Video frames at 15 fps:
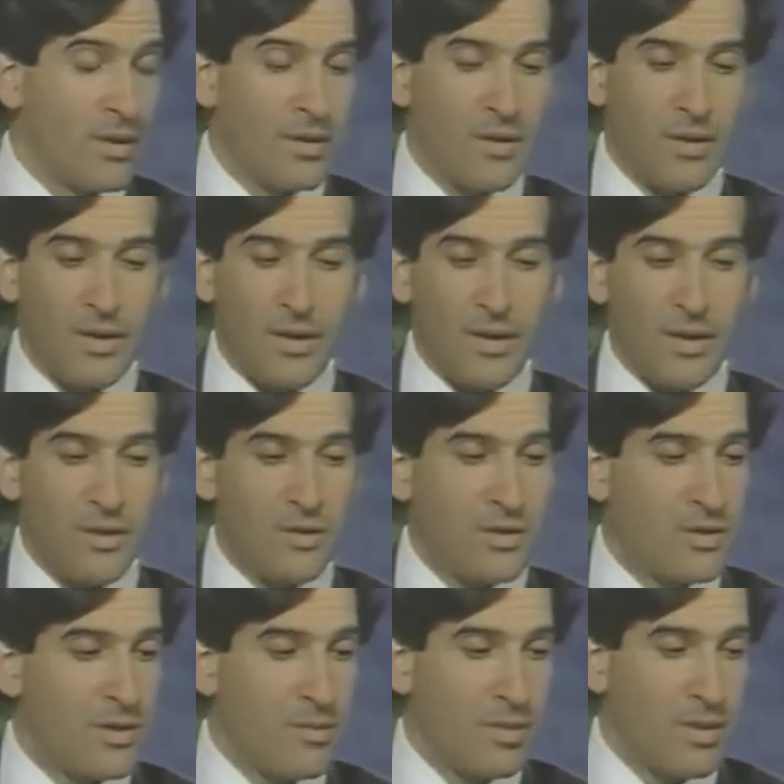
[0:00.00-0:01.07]

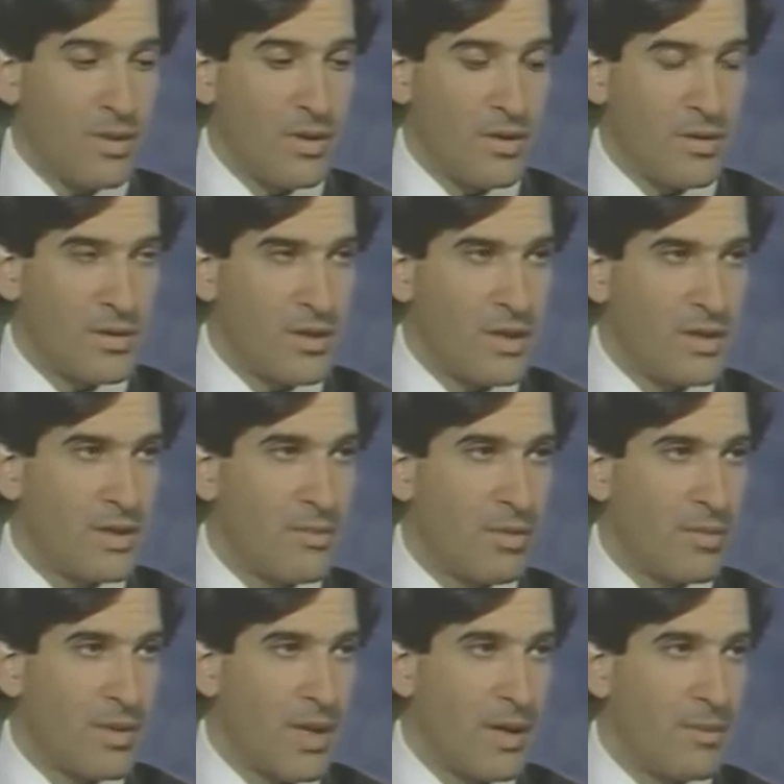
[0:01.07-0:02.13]
the city simply
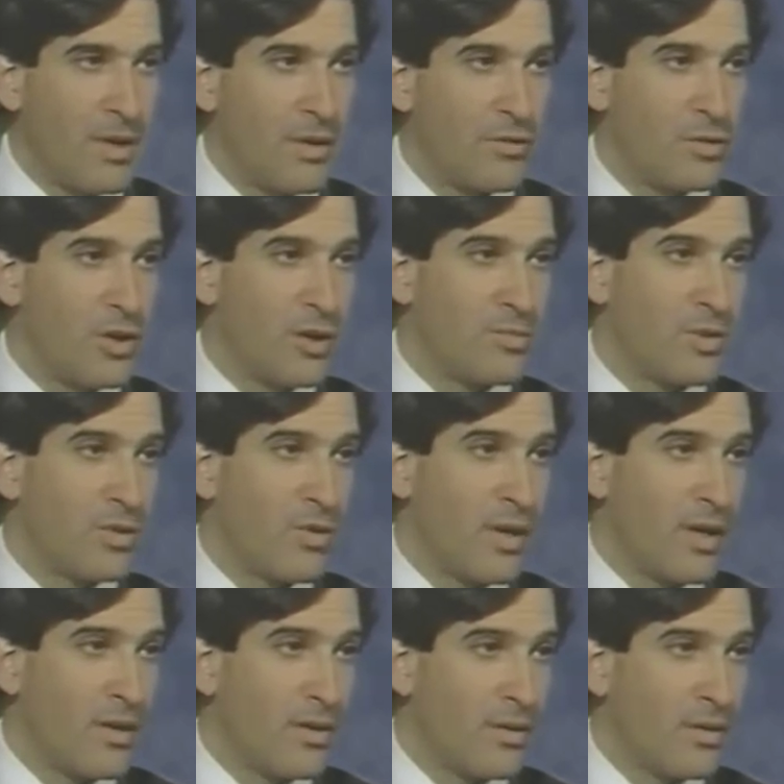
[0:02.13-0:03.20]
became another judgment
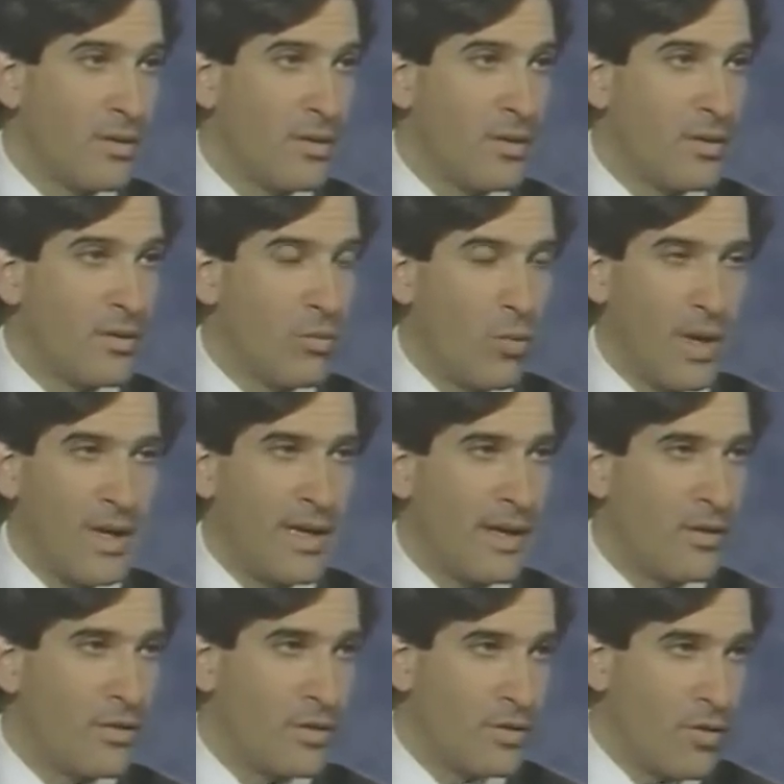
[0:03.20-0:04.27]
creditor way down
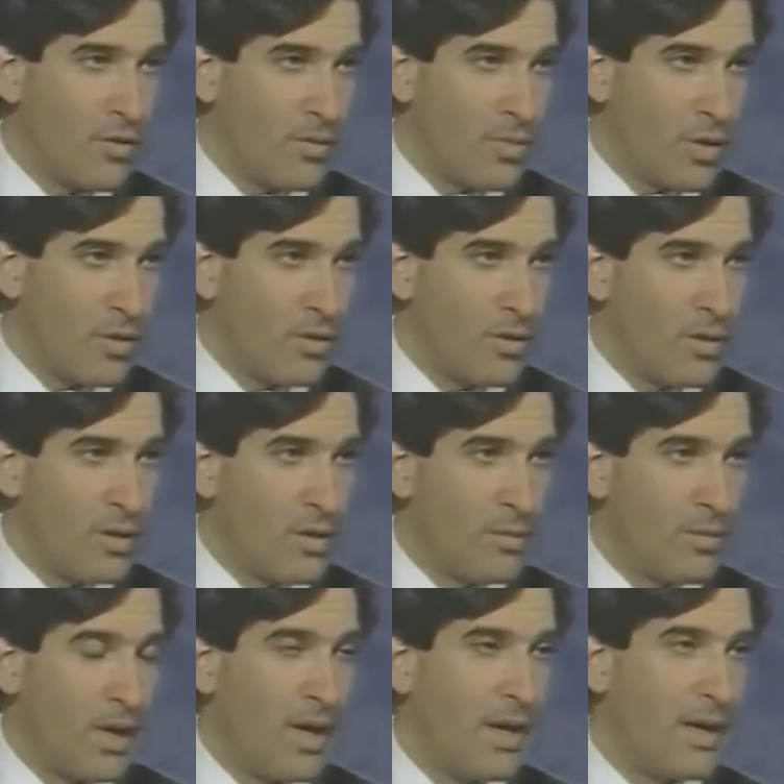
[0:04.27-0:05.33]
on the totem pole,
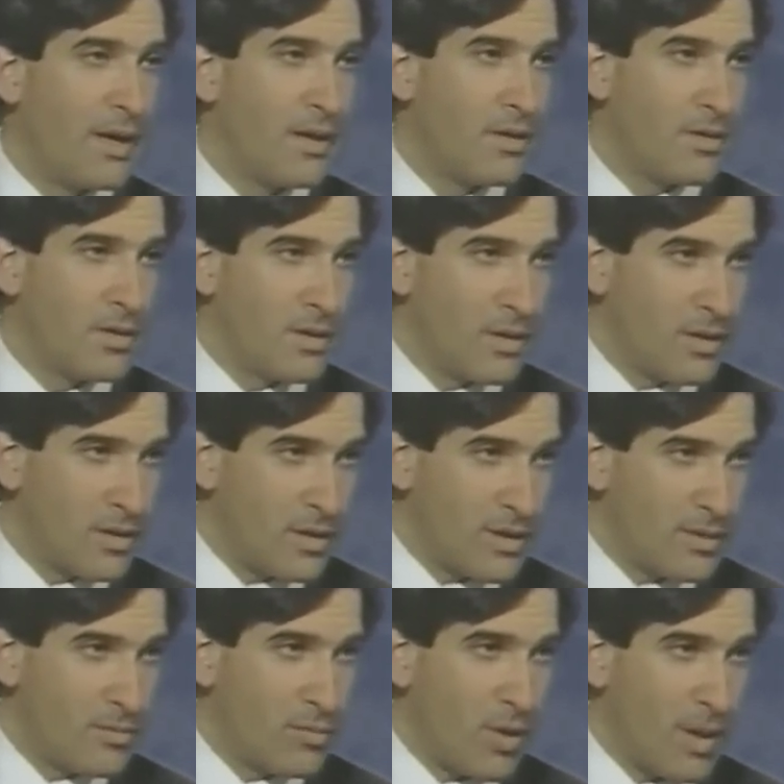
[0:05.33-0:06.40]
behind the
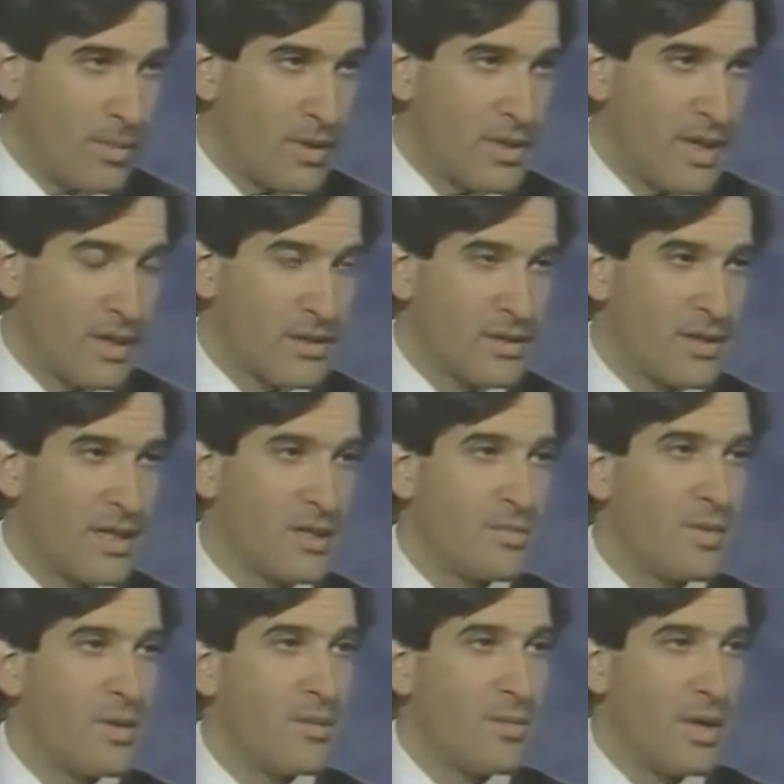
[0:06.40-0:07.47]
property tax
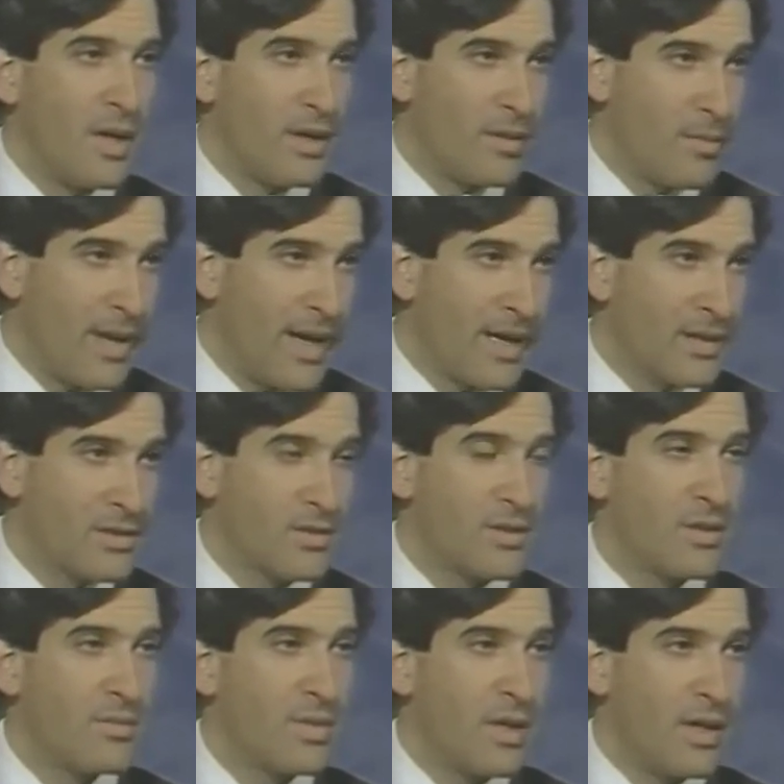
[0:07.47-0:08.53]
assessment, behind the banks,
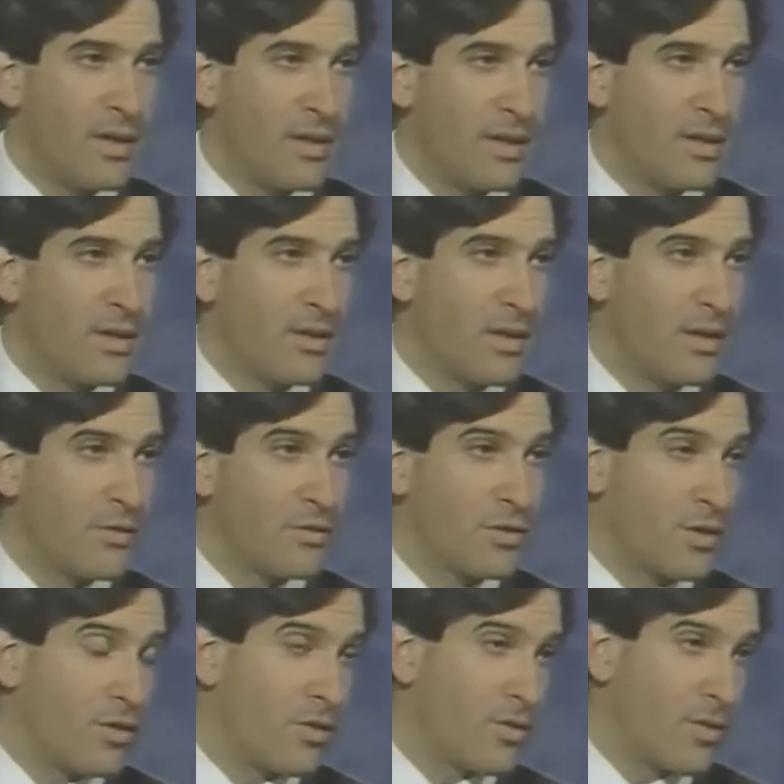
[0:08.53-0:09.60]
and behind any other
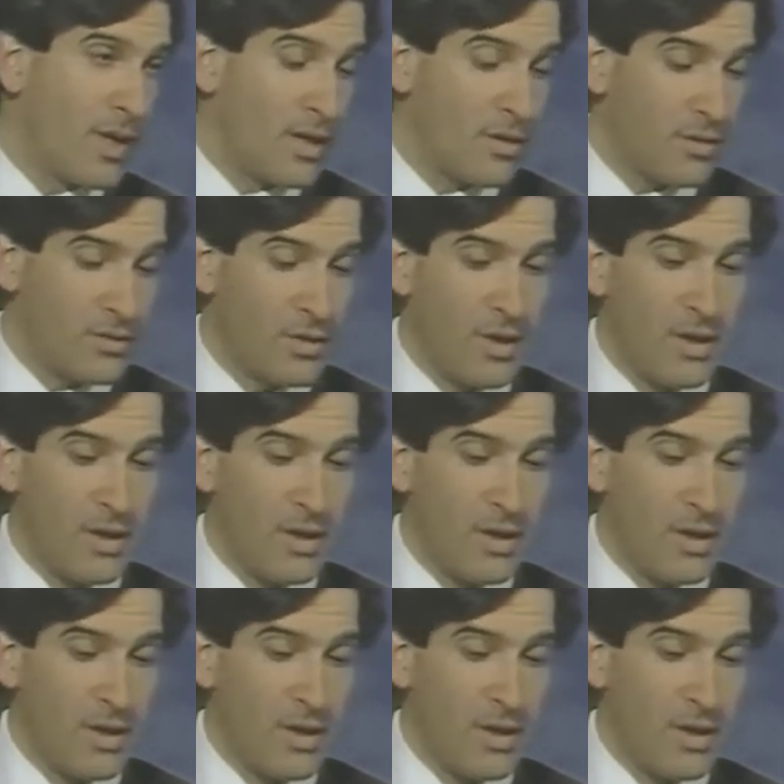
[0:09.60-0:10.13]
secured creditors.